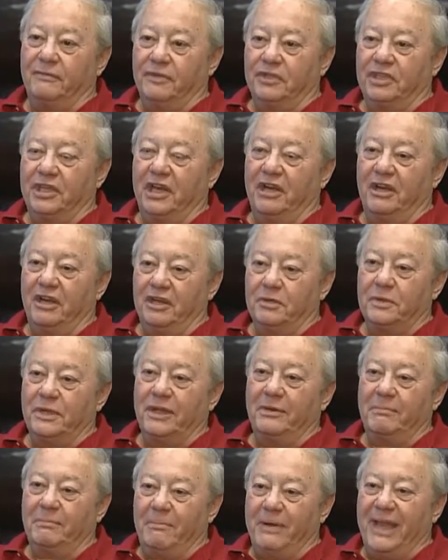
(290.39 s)
for charities
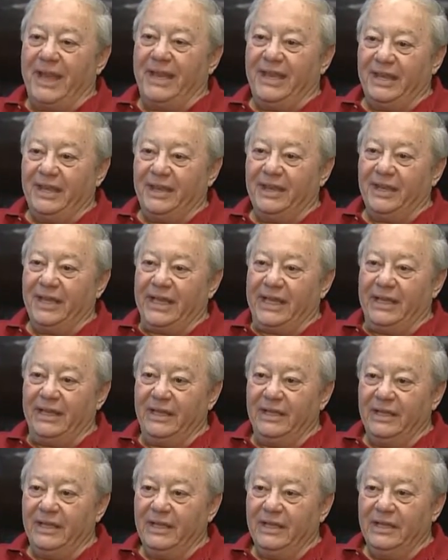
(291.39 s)
without batting an eye.
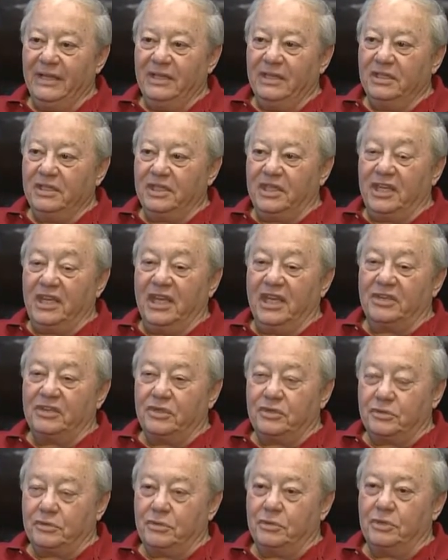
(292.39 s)
She has
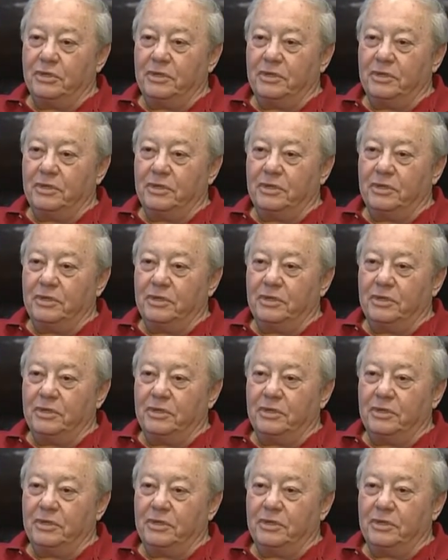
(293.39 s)
a true